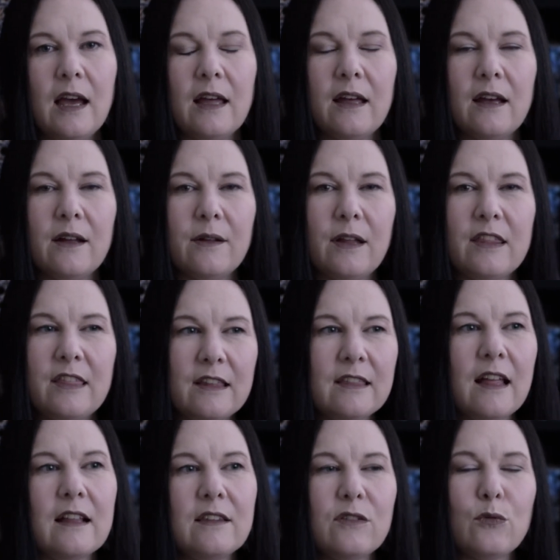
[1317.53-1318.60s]
Uh, I think
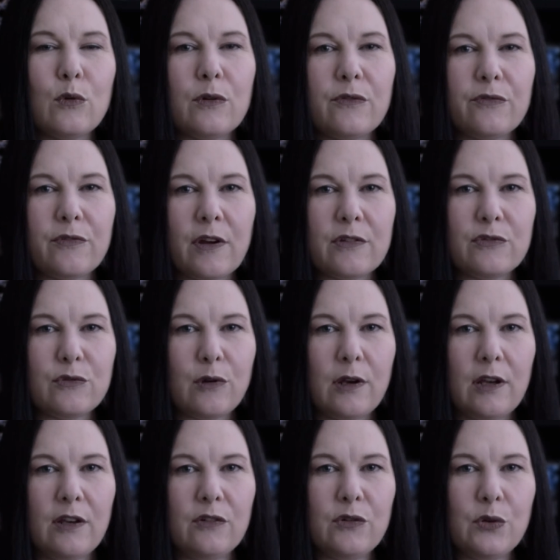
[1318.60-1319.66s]
that's sort of
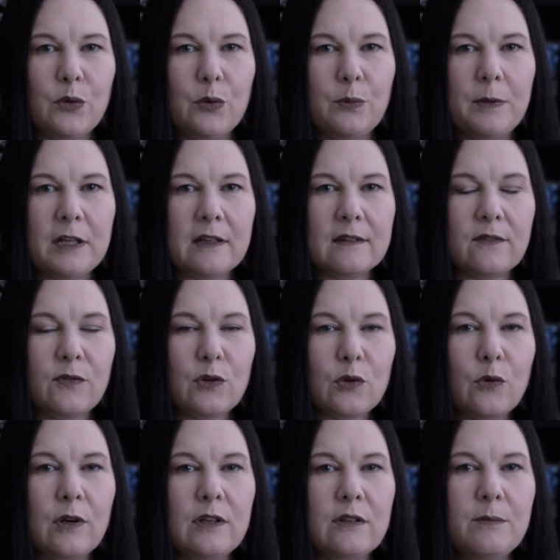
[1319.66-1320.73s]
frustrating too, because if you're
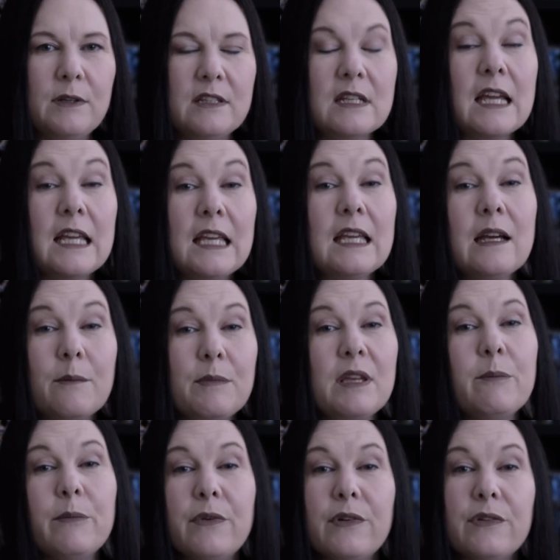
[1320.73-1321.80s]
going to be taking up
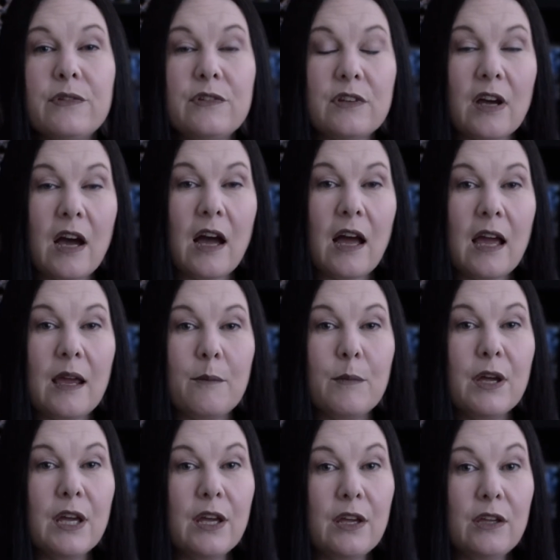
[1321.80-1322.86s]
people's time,
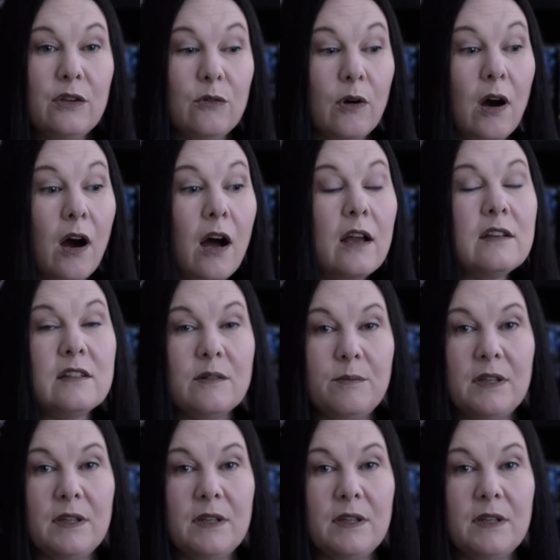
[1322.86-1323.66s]
you ought to